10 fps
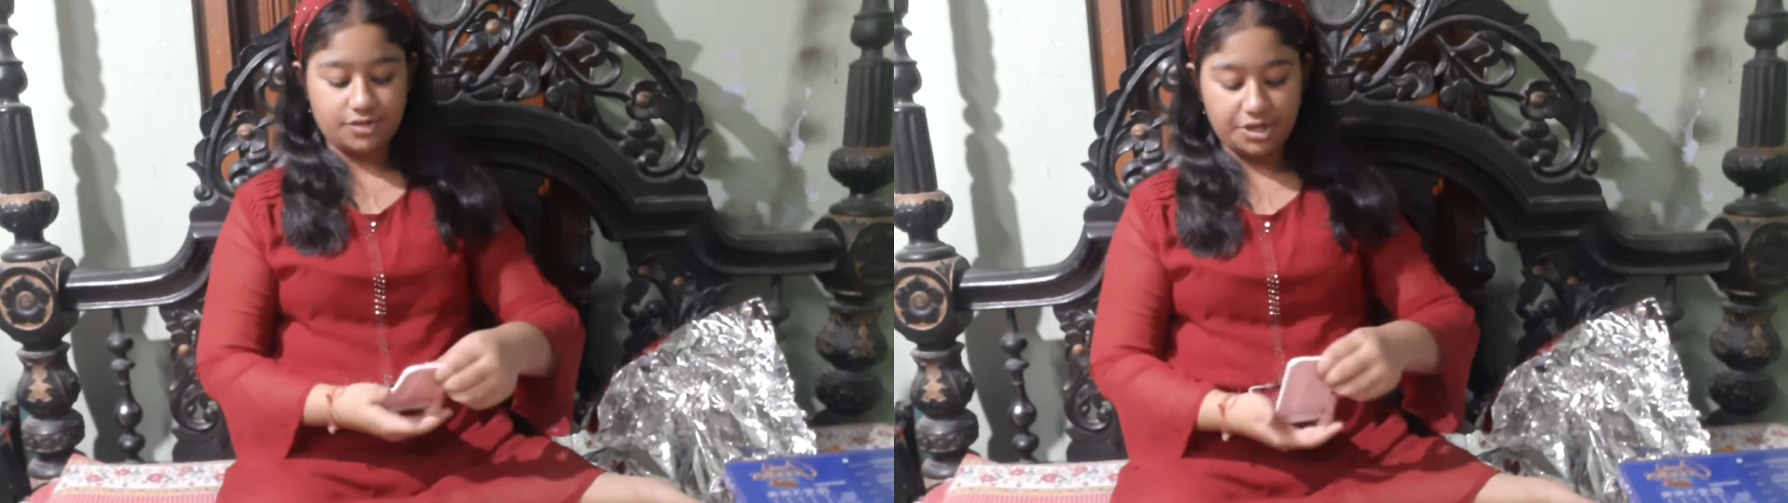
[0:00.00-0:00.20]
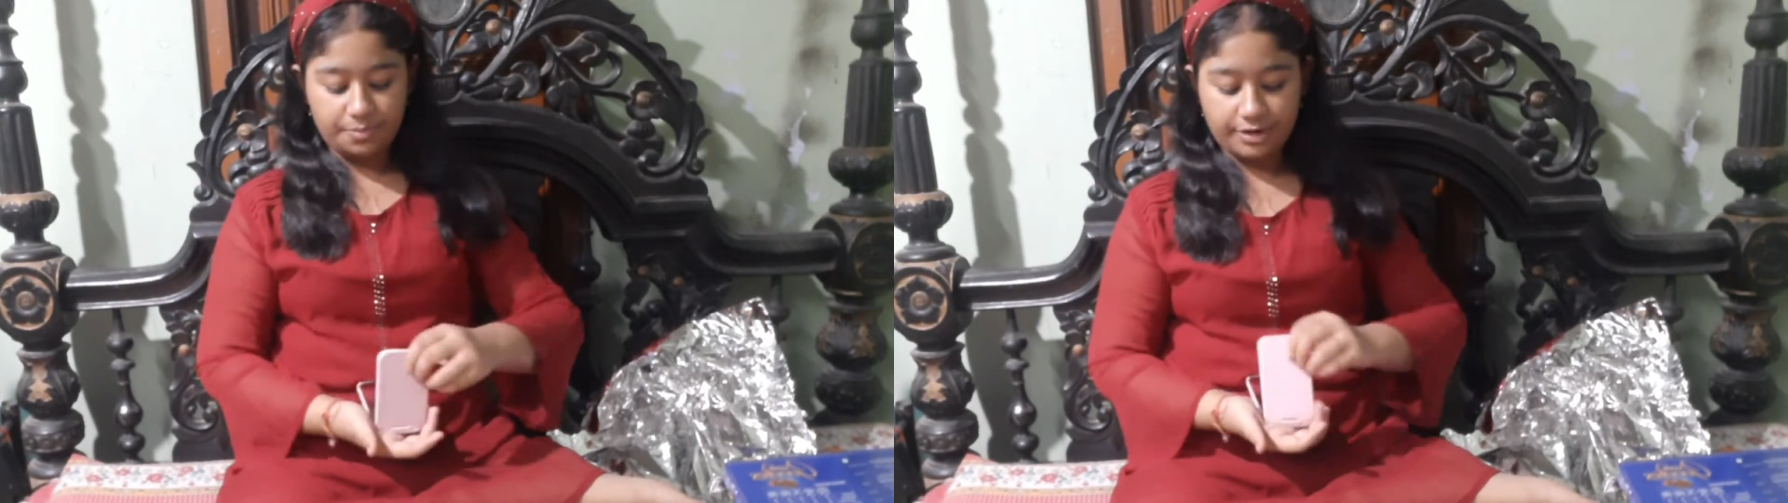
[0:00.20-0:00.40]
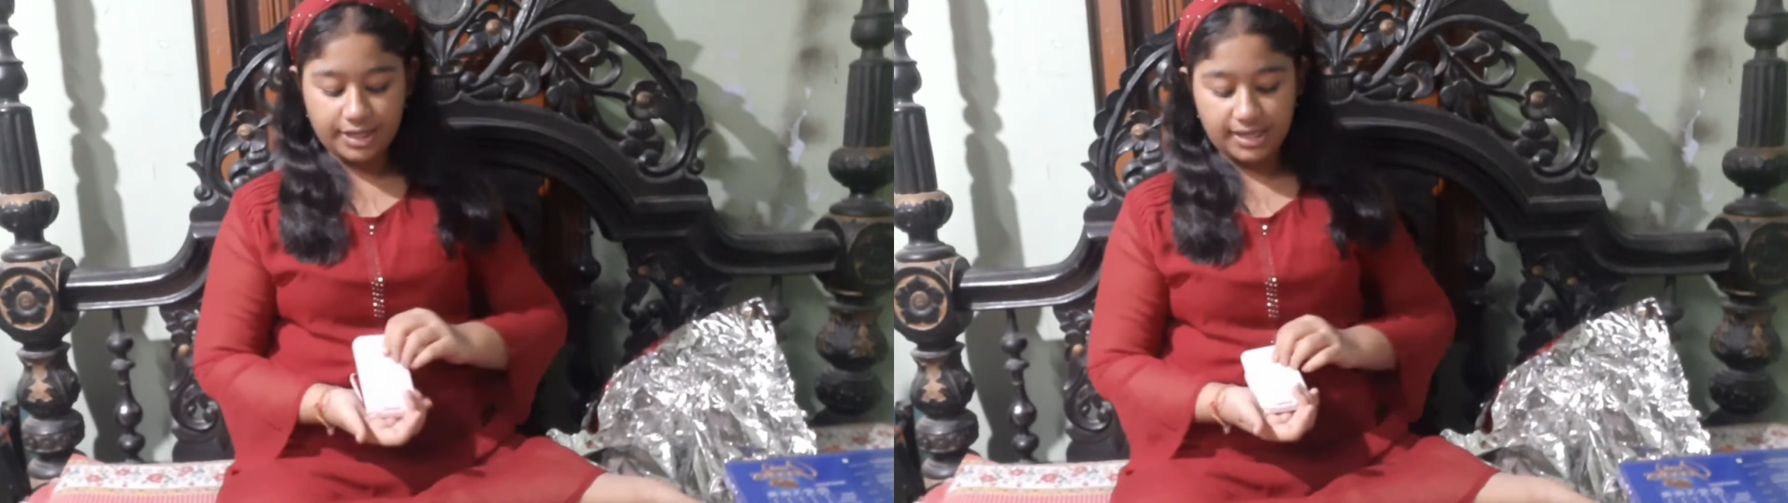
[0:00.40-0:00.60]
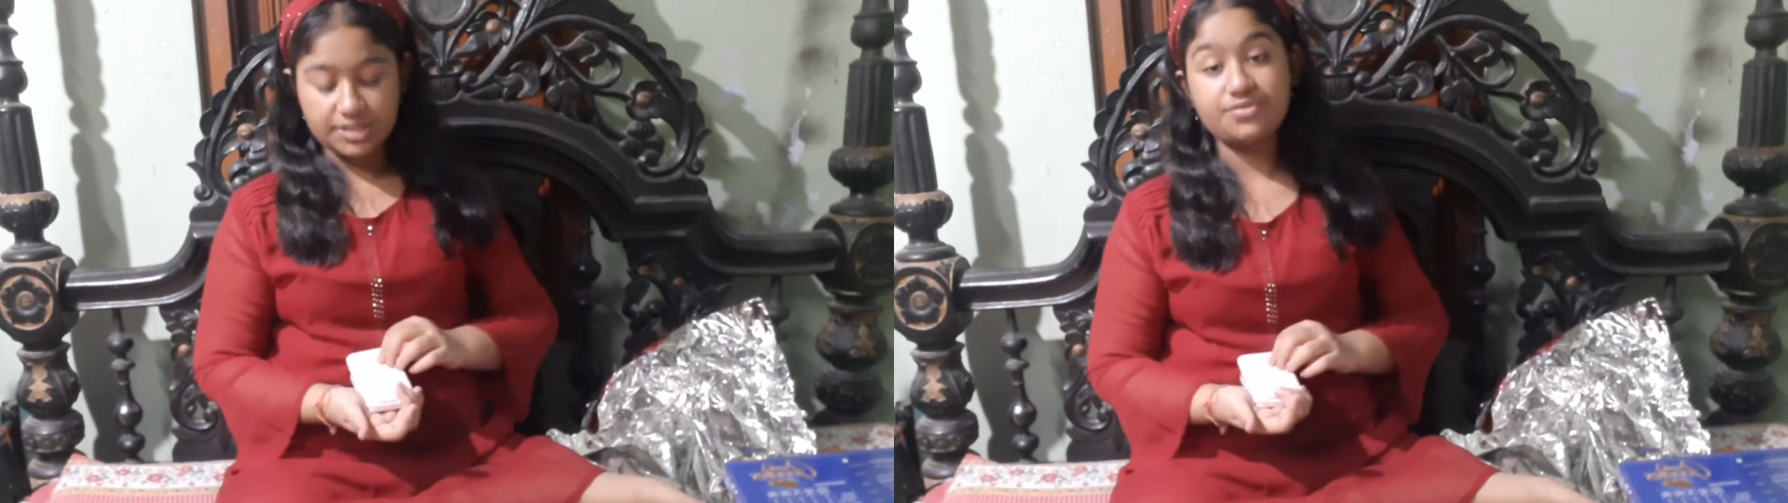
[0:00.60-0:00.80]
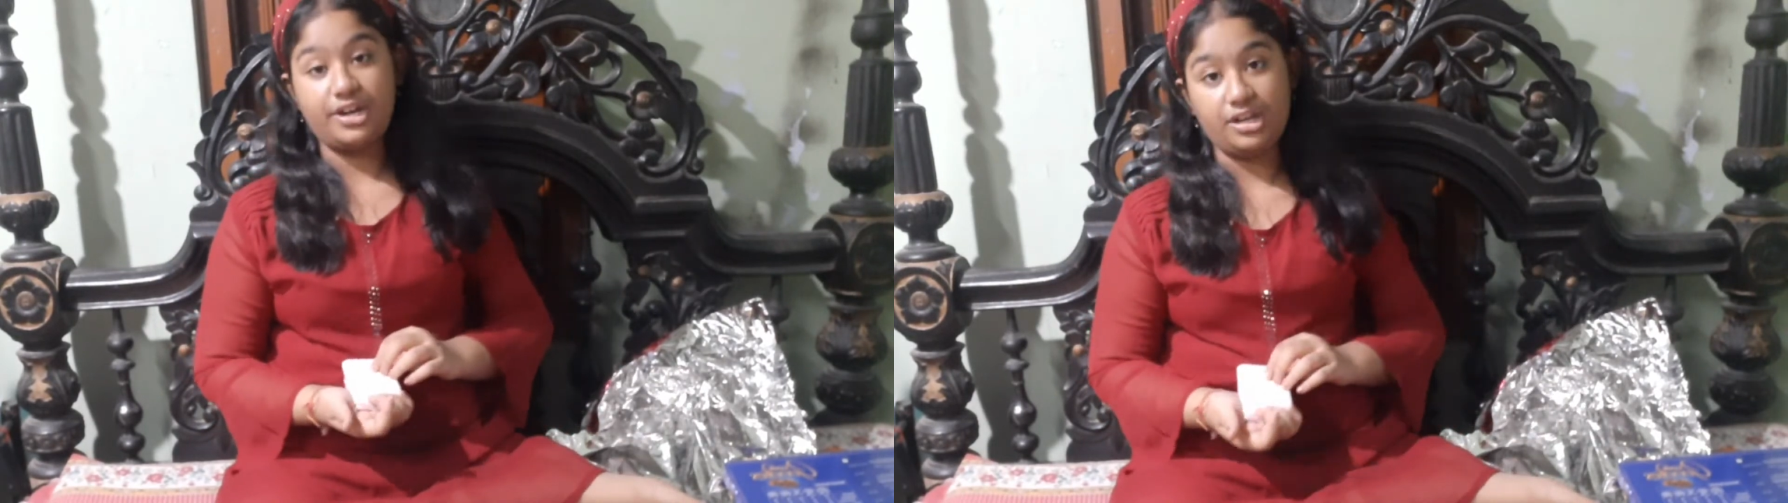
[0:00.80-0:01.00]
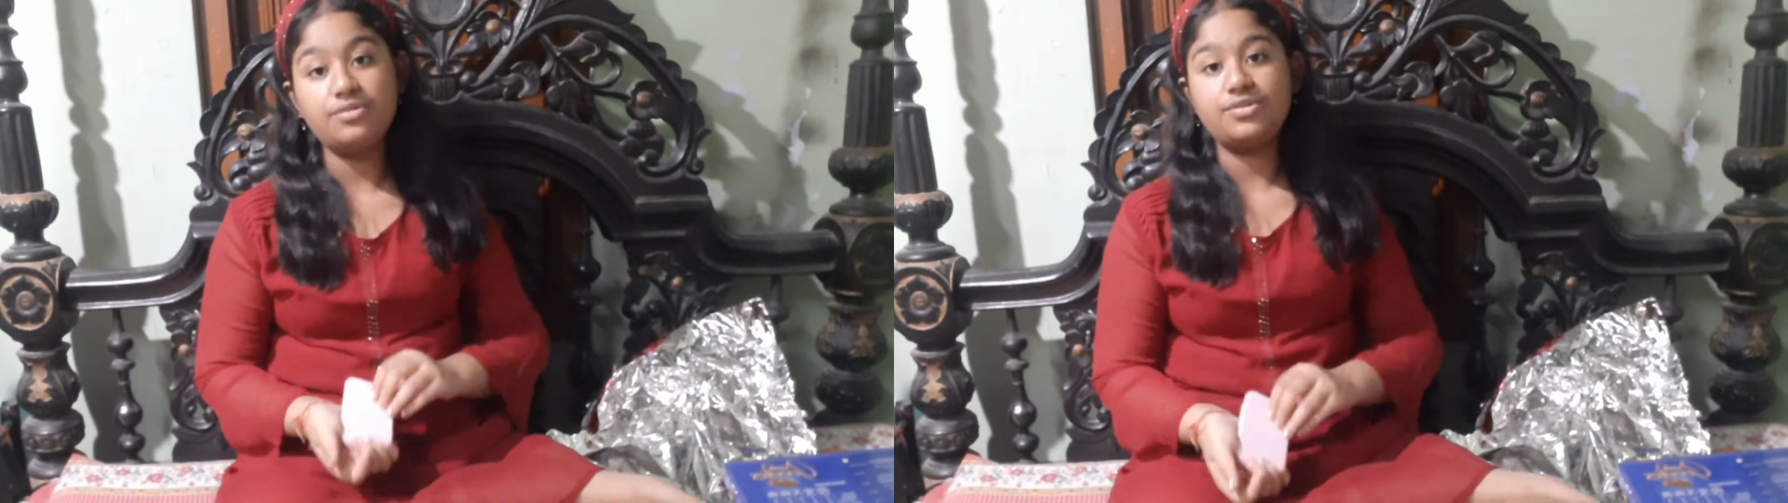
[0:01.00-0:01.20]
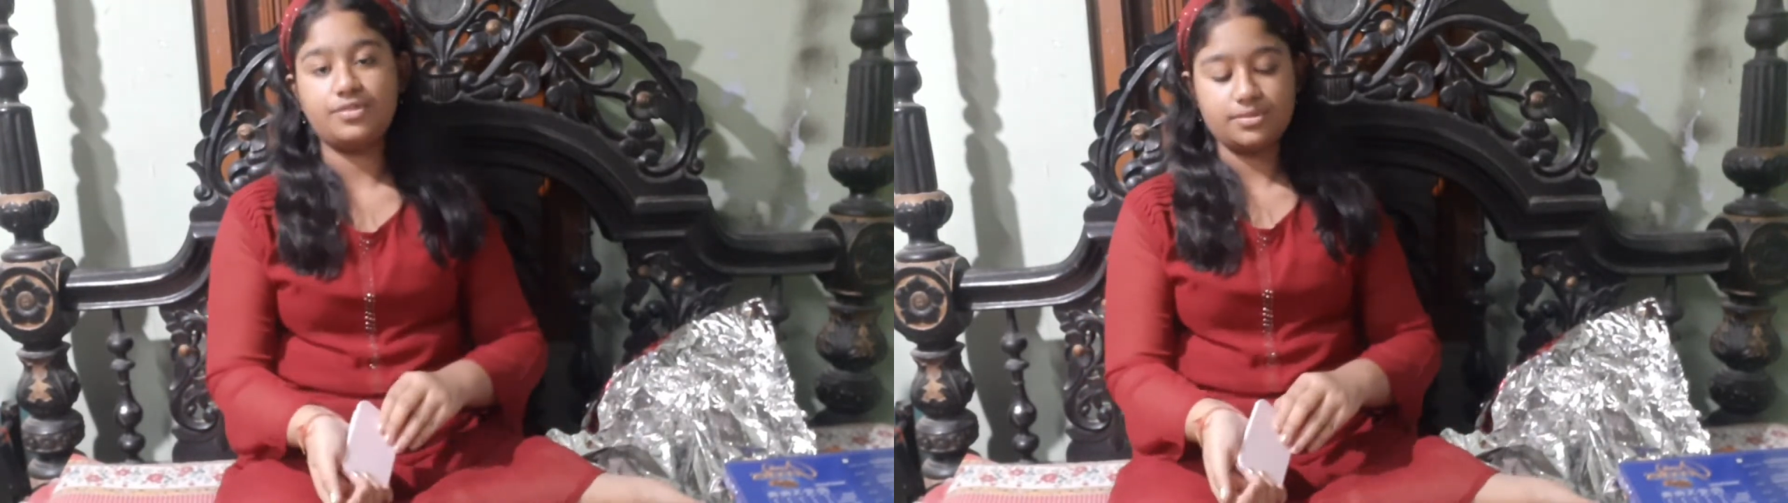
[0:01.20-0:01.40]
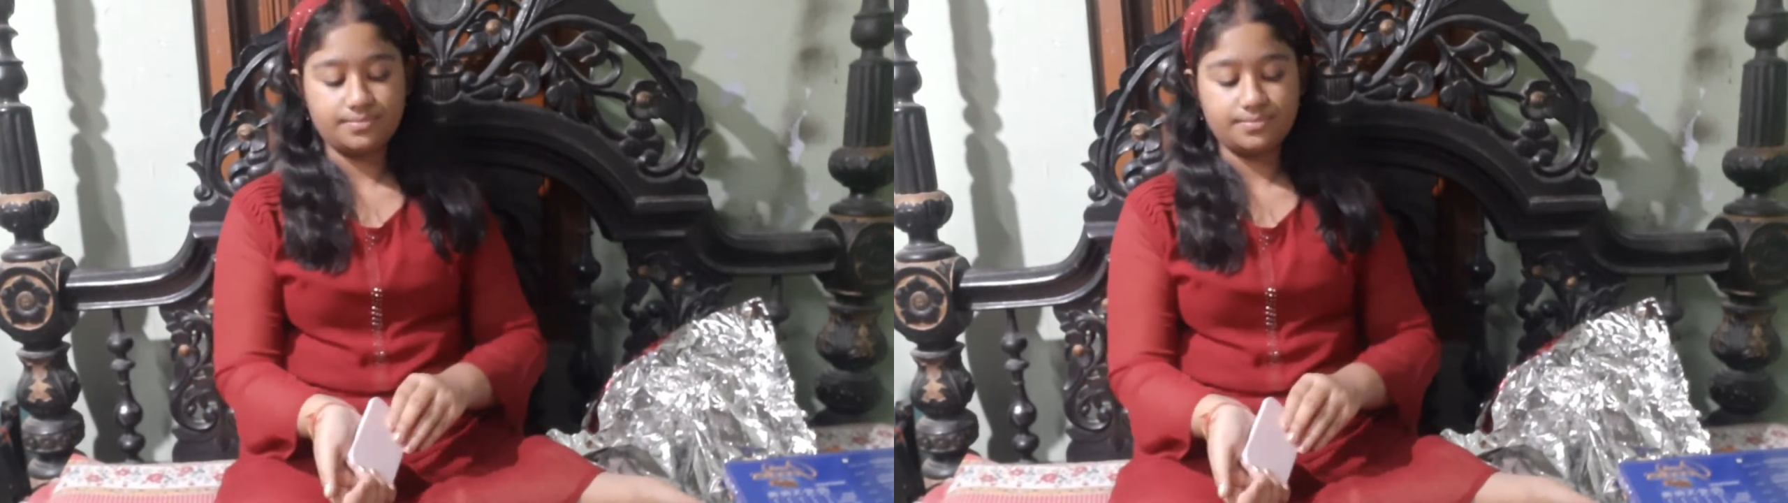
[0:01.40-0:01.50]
very pretty and it's very useful.